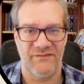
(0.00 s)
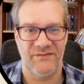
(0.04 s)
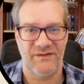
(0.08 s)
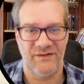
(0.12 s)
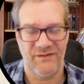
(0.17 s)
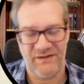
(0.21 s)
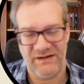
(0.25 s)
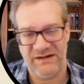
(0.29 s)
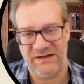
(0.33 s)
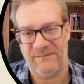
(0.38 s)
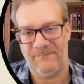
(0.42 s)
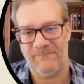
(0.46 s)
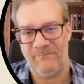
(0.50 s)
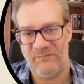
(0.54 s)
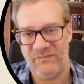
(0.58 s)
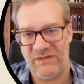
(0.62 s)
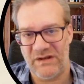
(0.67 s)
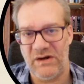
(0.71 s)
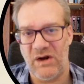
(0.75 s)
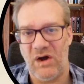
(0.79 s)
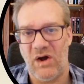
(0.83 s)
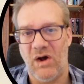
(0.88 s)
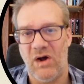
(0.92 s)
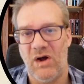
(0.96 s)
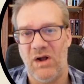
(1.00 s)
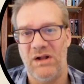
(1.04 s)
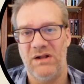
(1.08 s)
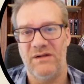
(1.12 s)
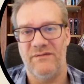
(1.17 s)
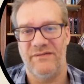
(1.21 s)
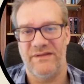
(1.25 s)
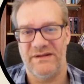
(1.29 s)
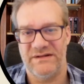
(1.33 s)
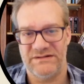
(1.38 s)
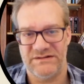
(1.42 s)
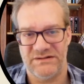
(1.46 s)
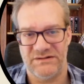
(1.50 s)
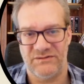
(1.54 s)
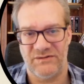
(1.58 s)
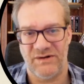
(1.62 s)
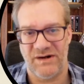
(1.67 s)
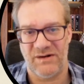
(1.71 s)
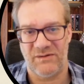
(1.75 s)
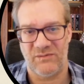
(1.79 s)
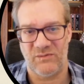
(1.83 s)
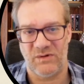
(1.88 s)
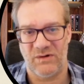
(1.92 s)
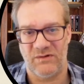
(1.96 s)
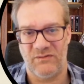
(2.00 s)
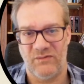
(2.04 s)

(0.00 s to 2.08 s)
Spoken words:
the thing that all of this is groundwork